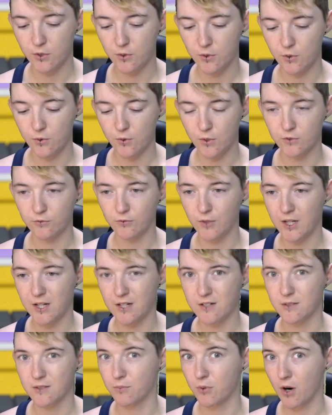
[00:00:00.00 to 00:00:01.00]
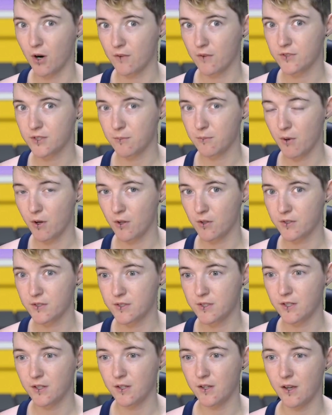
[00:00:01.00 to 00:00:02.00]
to read the privacy
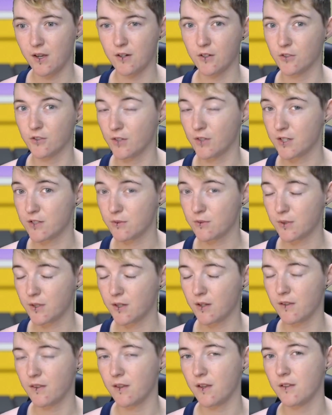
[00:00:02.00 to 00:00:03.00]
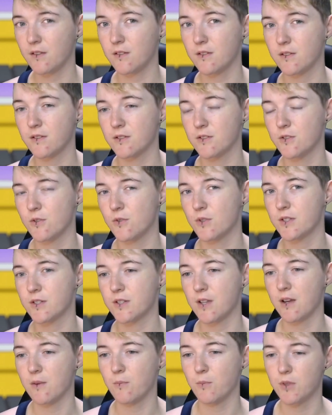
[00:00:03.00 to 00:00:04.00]
policy and agree to it, and then do the
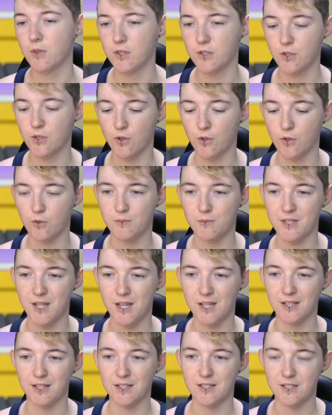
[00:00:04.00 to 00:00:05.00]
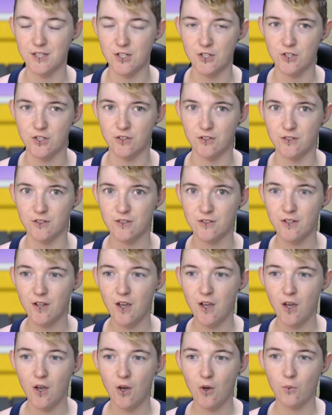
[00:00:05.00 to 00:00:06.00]
same with the terms and conditions,
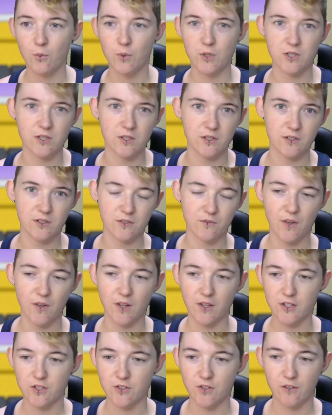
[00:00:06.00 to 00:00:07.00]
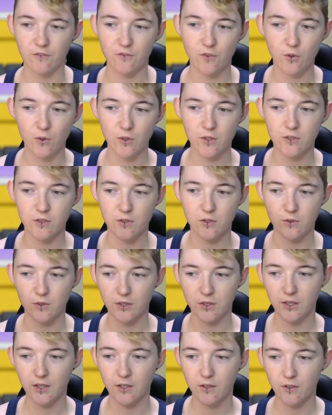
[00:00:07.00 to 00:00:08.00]
which is fairly straightforward. You
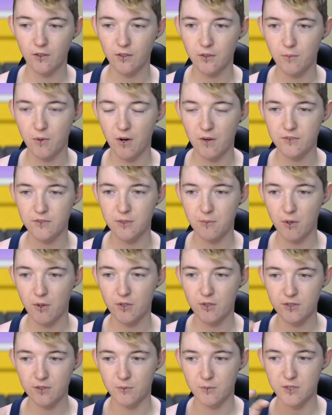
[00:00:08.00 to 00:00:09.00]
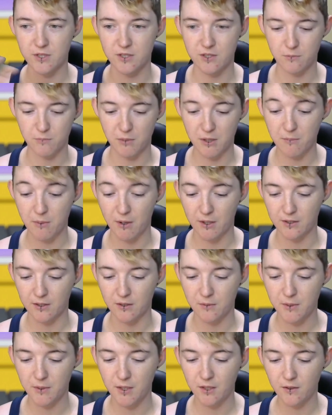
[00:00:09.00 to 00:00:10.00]
click on the privacy policy, which is the big button
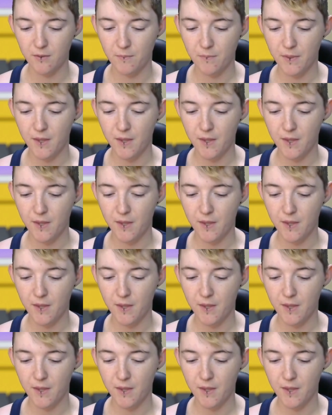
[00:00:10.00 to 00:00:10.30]
in the middle